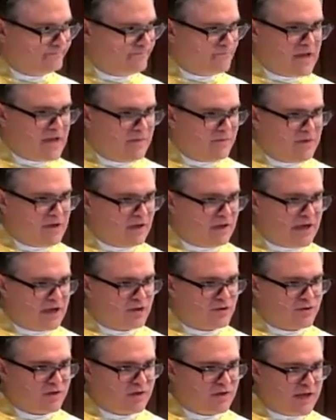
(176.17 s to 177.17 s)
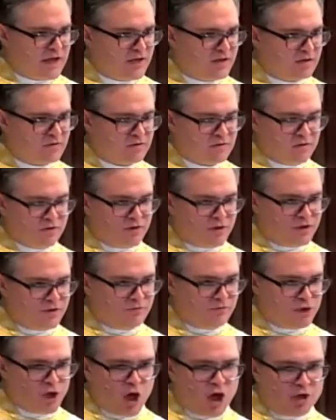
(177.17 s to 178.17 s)
Maybe Electra and the
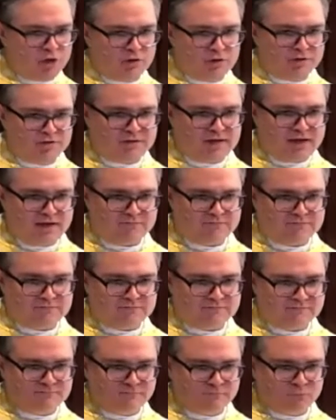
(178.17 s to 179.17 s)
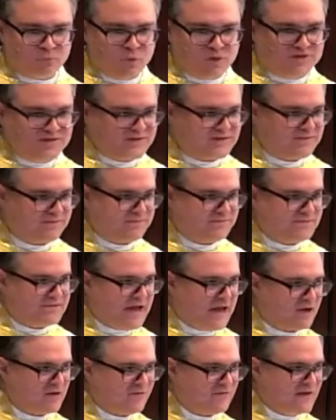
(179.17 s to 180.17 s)
daughter that was
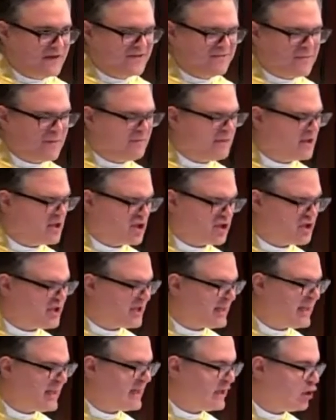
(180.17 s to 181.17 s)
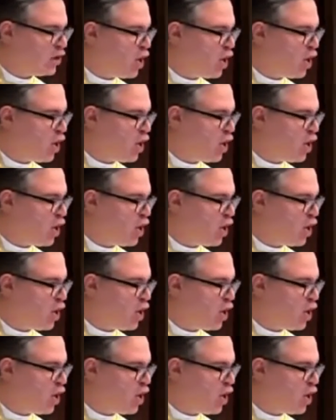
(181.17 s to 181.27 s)
sacrificed, maybe they just didn't get